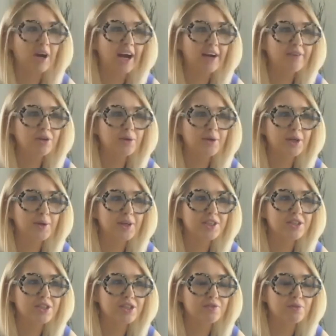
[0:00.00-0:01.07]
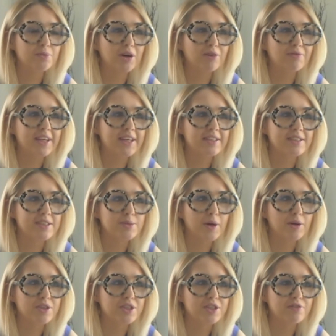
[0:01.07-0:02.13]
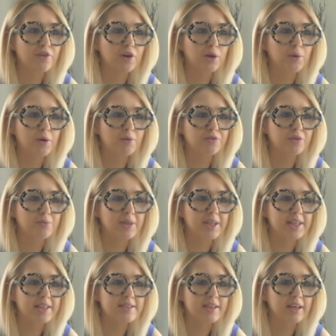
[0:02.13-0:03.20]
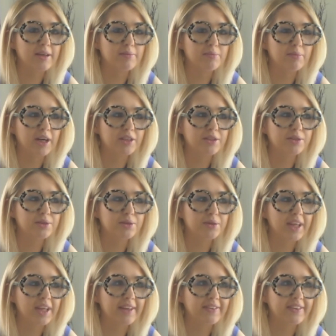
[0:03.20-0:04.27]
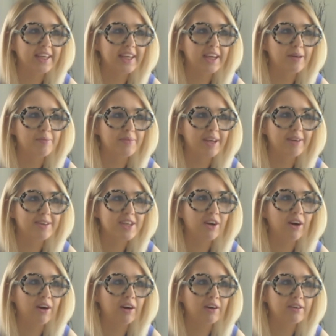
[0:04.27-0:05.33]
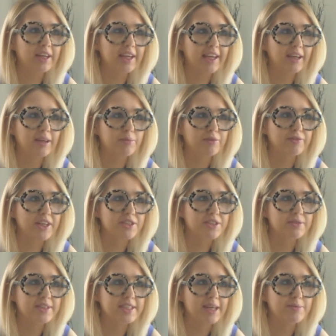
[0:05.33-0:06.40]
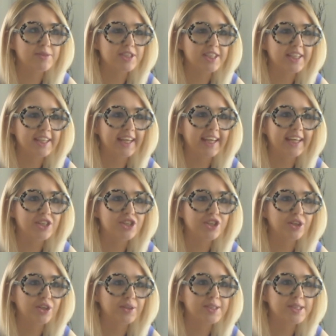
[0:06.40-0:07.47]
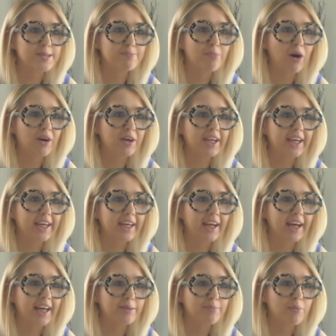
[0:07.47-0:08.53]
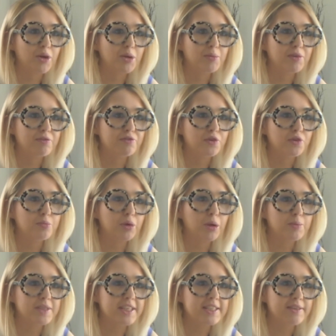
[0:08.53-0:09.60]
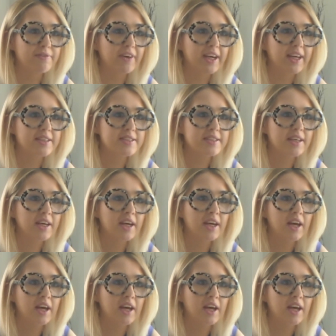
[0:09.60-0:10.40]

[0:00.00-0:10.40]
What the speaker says: I have a quick question just from our readers as well, just follow on from this, Michael, that there is a hardening professional indemnity insurance market at the moment for property surveyors.